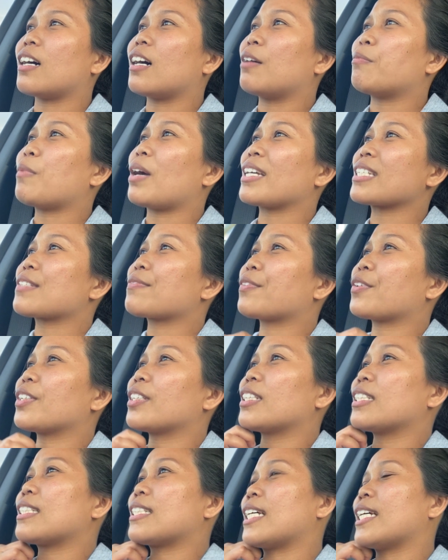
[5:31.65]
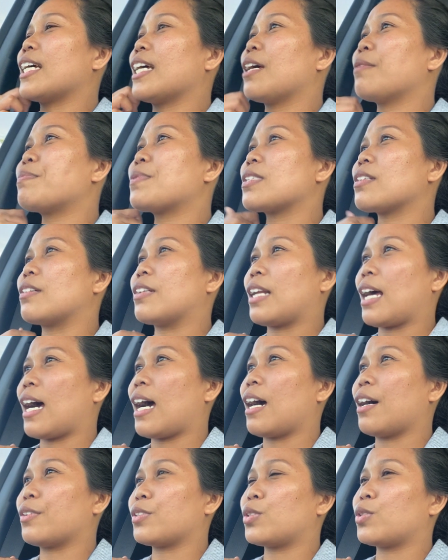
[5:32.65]
As for the tips on
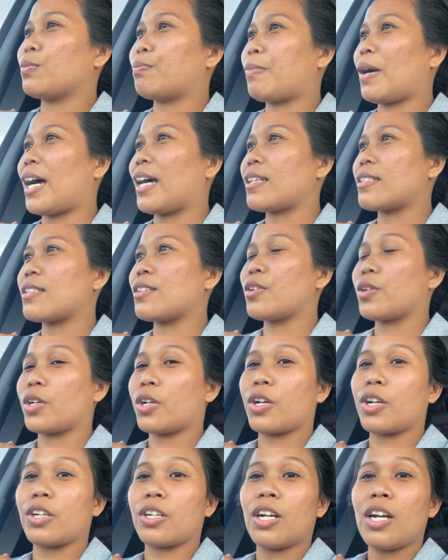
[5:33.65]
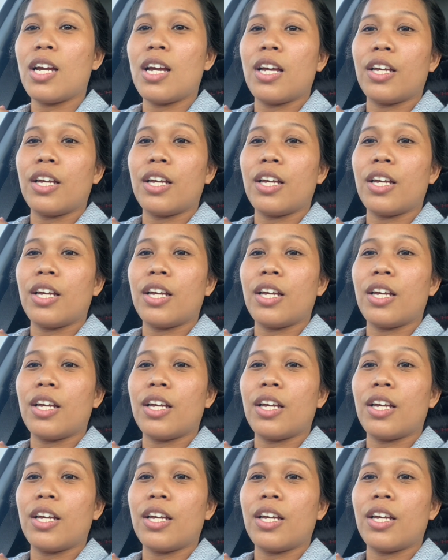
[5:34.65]
how to pass your